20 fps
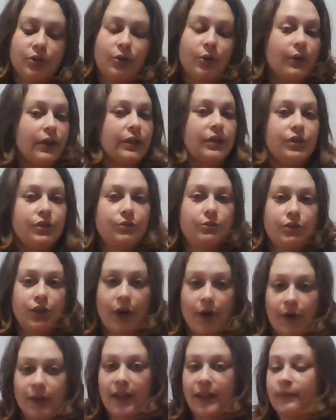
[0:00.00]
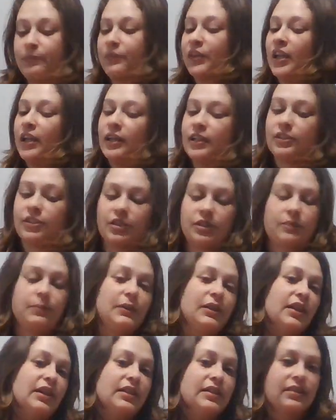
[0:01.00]
going to turn it just
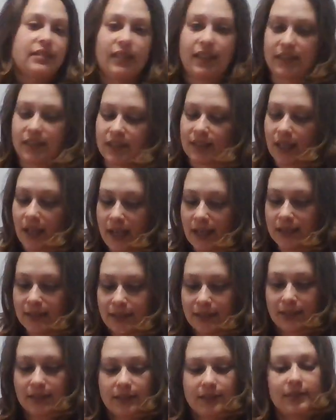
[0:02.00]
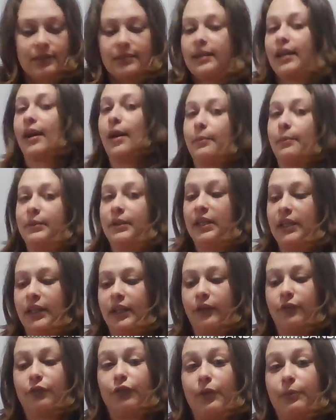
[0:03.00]
because that's the essence that I'm
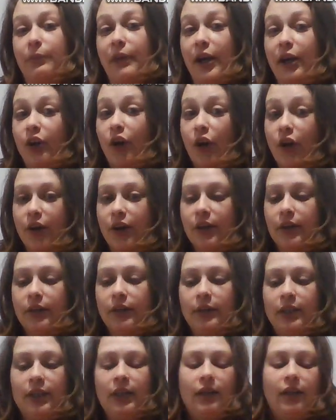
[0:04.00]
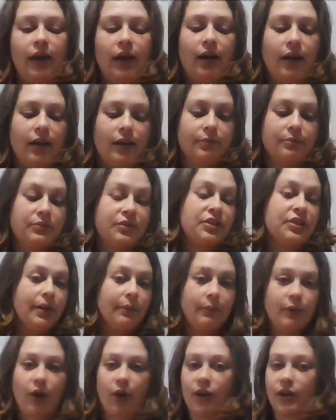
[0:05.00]
getting from that card. Some
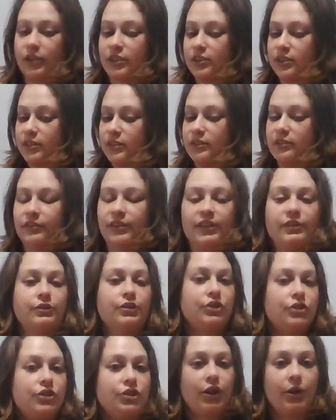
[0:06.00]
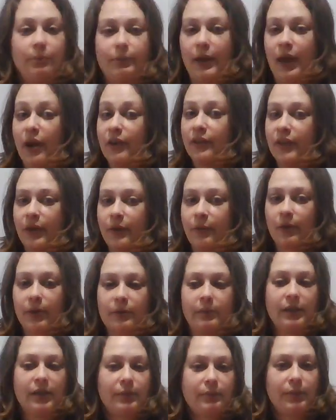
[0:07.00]
cards, they'll just jump out. They want to
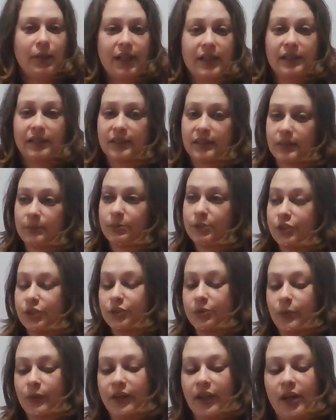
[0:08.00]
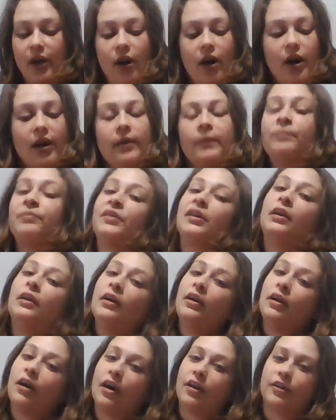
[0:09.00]
be plain and simple, just what they are.
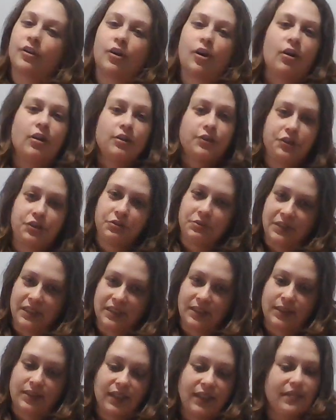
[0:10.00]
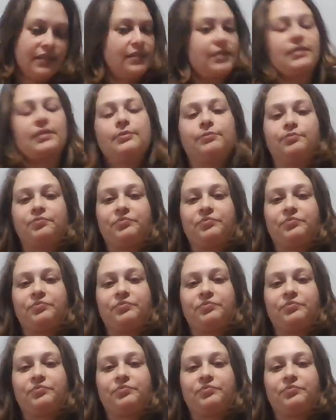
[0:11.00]
Other cards, you can sense